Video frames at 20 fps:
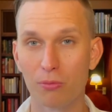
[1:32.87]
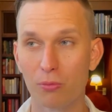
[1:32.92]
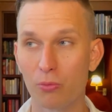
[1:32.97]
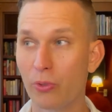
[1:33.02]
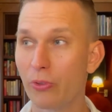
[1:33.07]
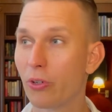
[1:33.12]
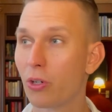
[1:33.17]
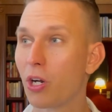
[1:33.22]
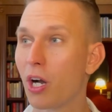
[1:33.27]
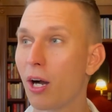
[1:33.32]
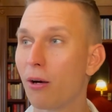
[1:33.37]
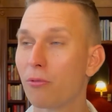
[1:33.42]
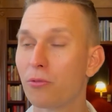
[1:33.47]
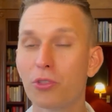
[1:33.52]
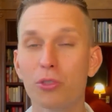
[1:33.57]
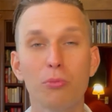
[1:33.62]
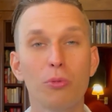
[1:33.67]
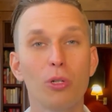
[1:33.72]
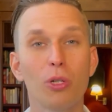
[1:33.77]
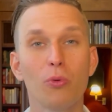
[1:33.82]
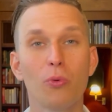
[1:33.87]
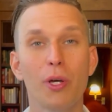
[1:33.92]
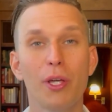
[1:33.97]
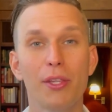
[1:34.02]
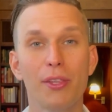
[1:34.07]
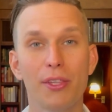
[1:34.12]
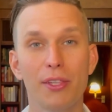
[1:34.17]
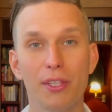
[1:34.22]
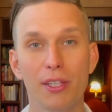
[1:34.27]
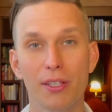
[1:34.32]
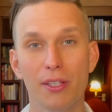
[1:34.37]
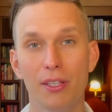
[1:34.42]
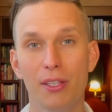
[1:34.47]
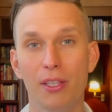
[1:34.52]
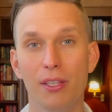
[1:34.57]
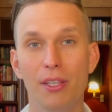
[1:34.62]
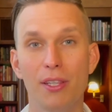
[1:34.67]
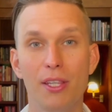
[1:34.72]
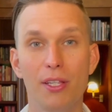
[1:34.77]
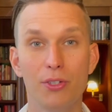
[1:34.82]
We were comfortable with
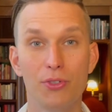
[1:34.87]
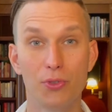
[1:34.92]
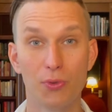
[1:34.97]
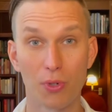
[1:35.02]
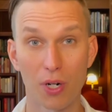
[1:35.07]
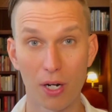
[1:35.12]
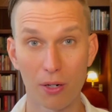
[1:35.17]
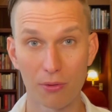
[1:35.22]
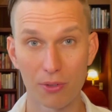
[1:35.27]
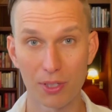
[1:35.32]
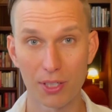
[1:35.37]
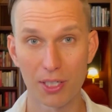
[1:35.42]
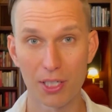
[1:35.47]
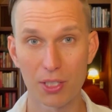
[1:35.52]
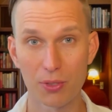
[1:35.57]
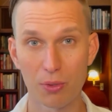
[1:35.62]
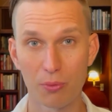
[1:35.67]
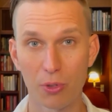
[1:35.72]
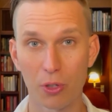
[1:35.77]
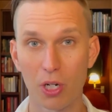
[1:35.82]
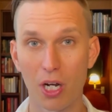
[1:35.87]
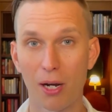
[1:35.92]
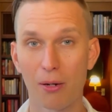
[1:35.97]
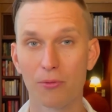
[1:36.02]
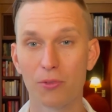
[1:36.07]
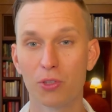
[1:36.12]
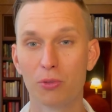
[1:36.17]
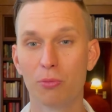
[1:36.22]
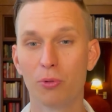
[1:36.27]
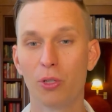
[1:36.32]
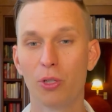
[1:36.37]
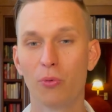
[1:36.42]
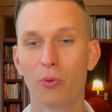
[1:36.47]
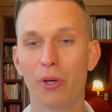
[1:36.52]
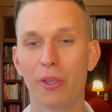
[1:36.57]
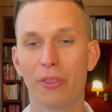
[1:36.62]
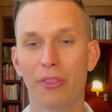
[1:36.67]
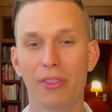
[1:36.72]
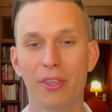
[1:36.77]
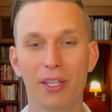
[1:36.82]
the surroundings, we were comfortable
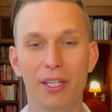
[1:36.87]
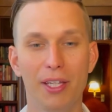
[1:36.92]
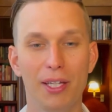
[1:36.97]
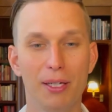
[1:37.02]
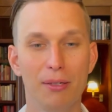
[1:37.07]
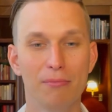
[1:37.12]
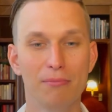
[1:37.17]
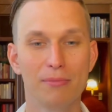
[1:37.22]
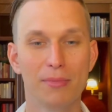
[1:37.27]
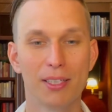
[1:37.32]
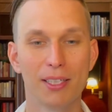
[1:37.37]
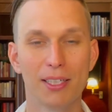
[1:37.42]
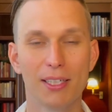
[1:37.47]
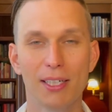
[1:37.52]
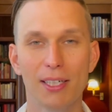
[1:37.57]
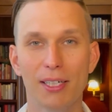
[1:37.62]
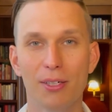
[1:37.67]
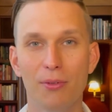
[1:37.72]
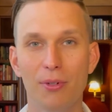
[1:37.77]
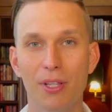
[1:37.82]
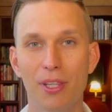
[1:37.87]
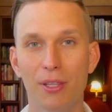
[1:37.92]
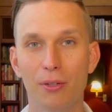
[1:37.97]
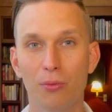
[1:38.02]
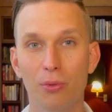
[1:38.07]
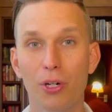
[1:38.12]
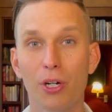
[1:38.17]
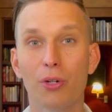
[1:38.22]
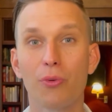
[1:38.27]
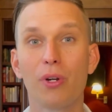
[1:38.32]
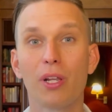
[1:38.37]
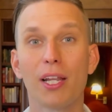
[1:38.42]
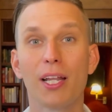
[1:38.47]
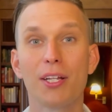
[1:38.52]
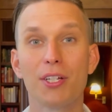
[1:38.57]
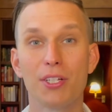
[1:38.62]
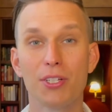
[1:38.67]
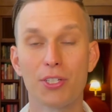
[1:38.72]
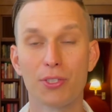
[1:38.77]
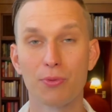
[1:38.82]
with the work
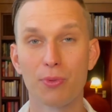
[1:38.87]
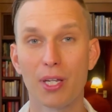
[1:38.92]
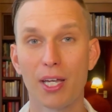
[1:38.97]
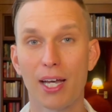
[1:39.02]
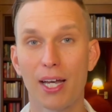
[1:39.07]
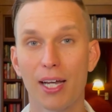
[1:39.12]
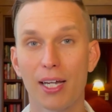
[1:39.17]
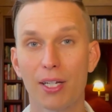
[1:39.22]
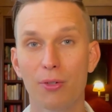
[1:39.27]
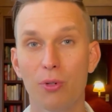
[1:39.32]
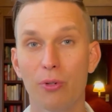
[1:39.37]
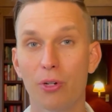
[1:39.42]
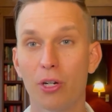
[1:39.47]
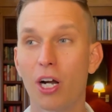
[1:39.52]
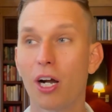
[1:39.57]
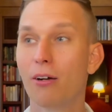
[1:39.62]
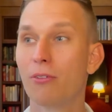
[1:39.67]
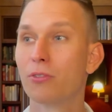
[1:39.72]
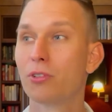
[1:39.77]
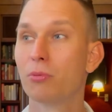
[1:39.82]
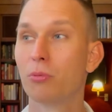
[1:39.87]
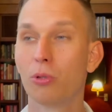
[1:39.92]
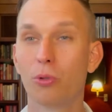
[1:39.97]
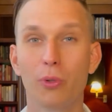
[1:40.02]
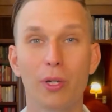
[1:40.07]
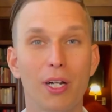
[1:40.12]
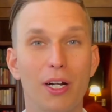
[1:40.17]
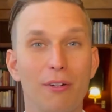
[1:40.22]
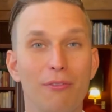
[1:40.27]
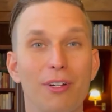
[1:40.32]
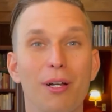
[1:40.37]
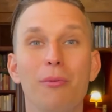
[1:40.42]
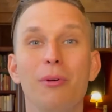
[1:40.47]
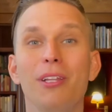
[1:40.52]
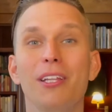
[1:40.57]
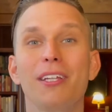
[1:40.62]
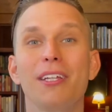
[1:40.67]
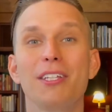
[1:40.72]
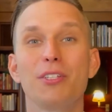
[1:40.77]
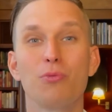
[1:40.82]
relations we had, we were comfortable with our
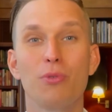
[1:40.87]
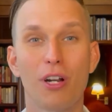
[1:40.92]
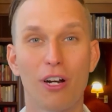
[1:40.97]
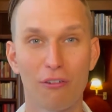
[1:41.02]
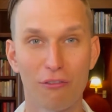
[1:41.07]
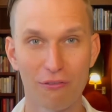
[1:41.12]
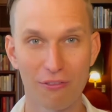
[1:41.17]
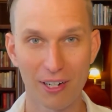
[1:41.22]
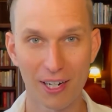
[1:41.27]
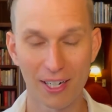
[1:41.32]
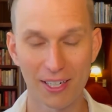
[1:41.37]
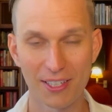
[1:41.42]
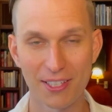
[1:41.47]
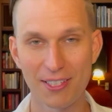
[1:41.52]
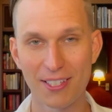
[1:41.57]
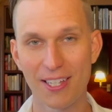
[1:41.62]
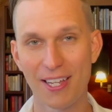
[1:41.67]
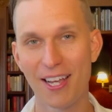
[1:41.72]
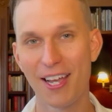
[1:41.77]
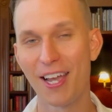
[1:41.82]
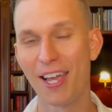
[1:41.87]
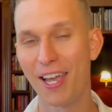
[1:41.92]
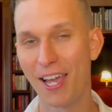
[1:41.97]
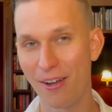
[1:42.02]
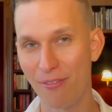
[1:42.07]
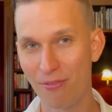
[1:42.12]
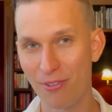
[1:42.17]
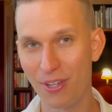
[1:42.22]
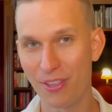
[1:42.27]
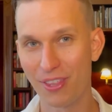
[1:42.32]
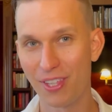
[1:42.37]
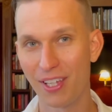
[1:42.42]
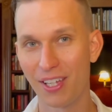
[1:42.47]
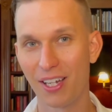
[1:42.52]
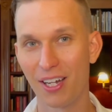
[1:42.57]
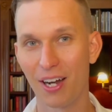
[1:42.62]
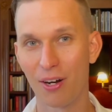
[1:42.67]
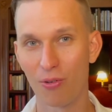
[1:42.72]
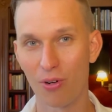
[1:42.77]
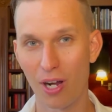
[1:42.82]
families, with our friends,
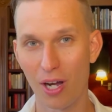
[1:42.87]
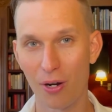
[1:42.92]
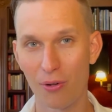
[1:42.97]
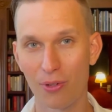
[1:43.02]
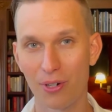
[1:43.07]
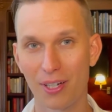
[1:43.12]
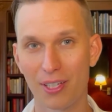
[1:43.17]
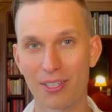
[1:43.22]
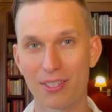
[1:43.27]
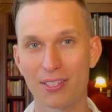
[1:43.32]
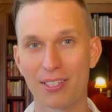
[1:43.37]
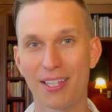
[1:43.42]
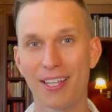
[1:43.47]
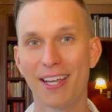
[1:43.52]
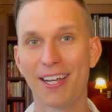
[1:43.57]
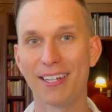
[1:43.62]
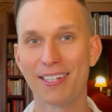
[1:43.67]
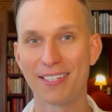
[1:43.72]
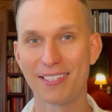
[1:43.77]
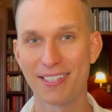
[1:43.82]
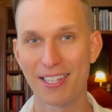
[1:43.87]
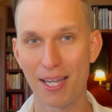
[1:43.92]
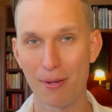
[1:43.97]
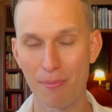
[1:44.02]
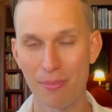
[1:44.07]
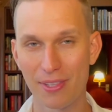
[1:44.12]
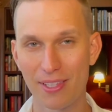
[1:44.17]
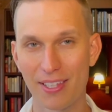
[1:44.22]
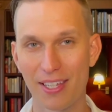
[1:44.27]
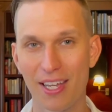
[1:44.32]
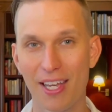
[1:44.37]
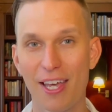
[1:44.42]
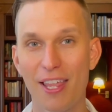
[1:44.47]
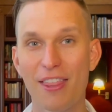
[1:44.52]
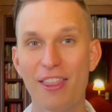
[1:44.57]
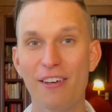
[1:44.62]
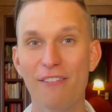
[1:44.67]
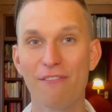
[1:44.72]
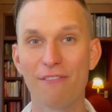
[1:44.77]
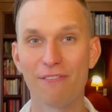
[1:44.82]
everything around us except
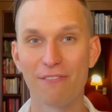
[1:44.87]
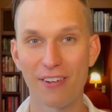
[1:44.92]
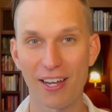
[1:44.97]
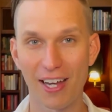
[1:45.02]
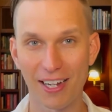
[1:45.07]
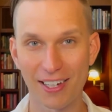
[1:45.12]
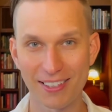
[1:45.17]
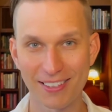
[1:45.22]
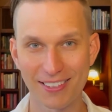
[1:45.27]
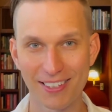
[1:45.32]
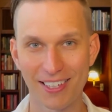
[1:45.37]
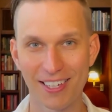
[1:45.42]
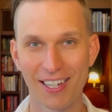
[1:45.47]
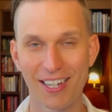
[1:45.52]
the fact